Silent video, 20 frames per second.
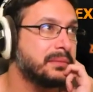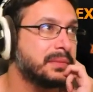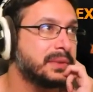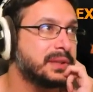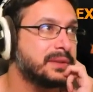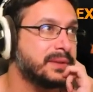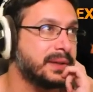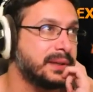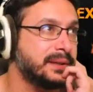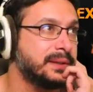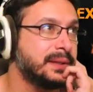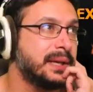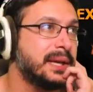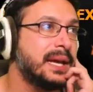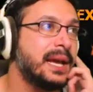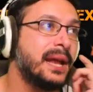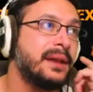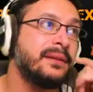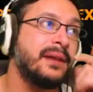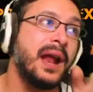it's fine.
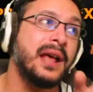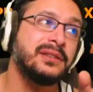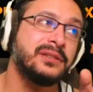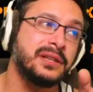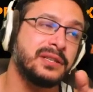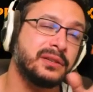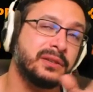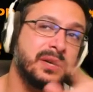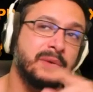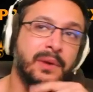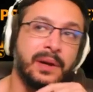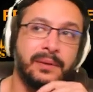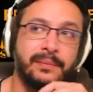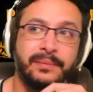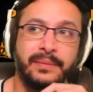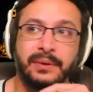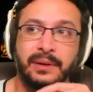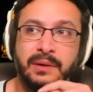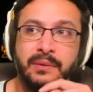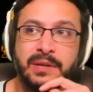Not as good as the green one.
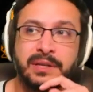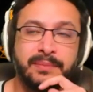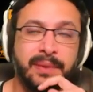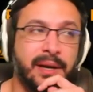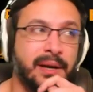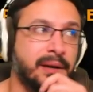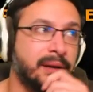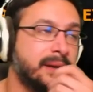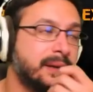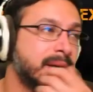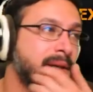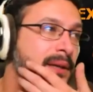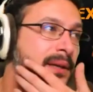The green one's better.